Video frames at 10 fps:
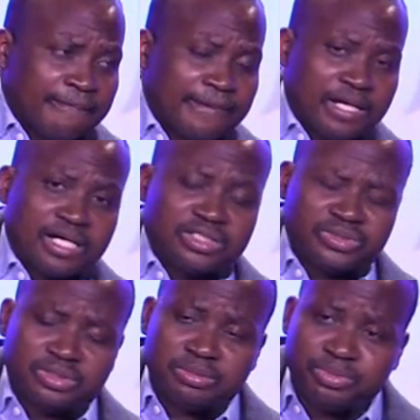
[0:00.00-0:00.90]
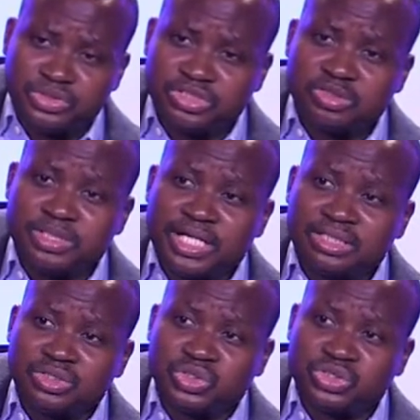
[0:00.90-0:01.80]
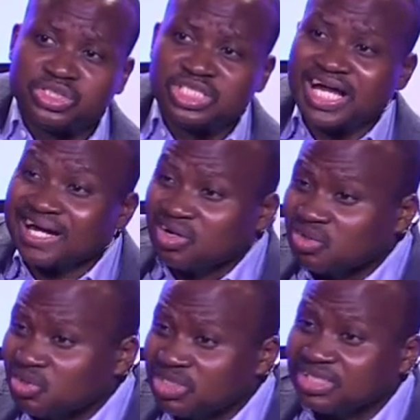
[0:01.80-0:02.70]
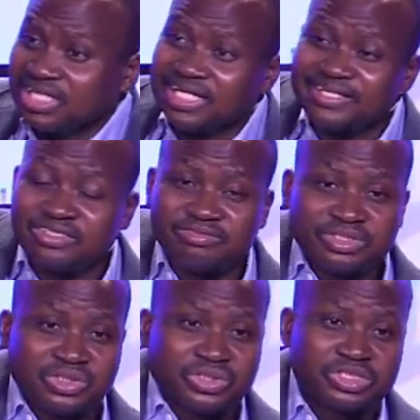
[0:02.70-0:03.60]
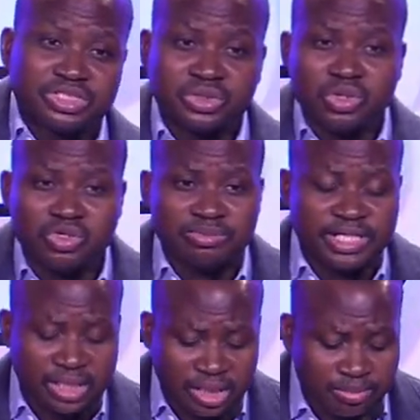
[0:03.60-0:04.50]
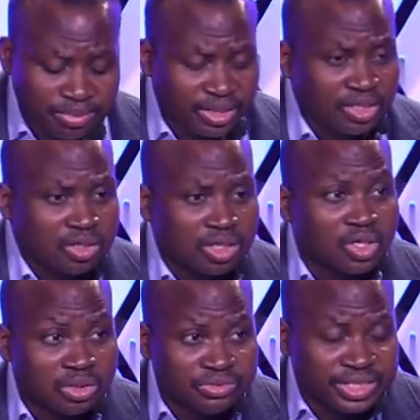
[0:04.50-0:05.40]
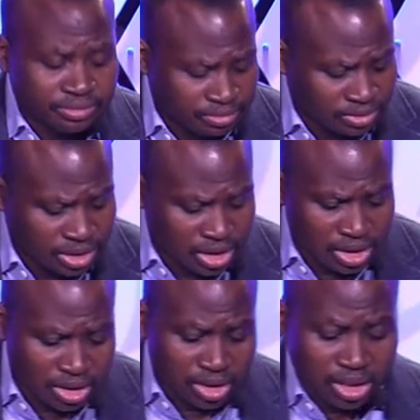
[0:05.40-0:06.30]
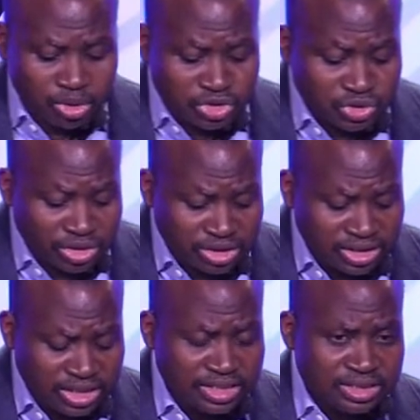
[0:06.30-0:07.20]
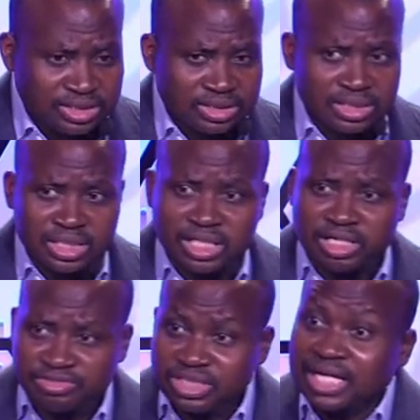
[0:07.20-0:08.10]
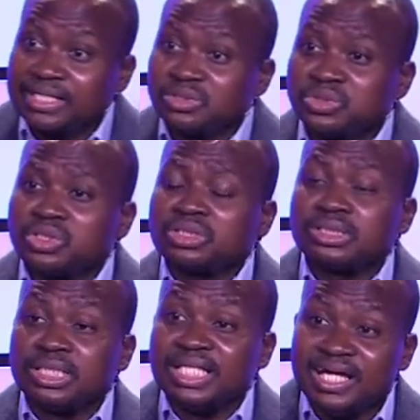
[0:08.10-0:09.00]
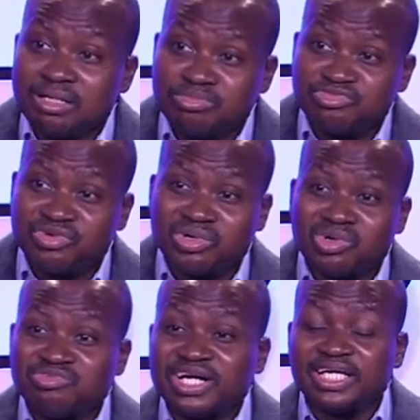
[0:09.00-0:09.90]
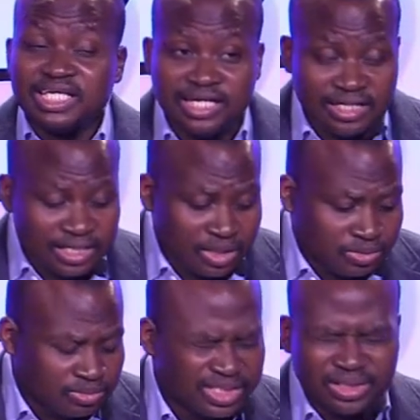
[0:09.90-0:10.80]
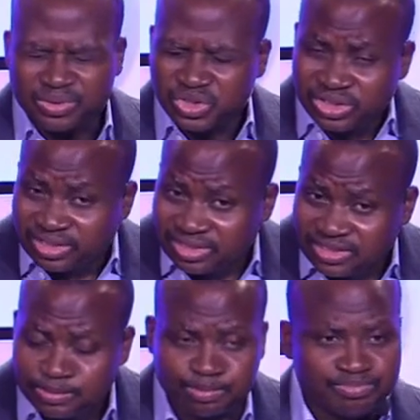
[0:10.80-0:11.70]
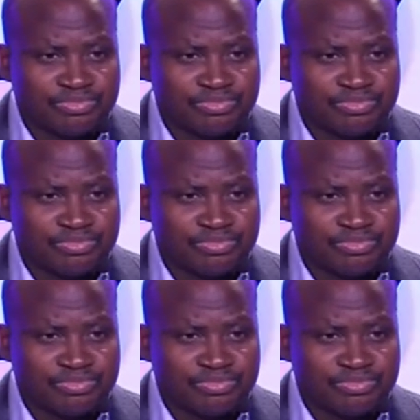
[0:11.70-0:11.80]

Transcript: So the bushes behind the church, across the length of the church, is owned by a company called Conrail. Our trustees have started to talk to them for over a year now, negotiating,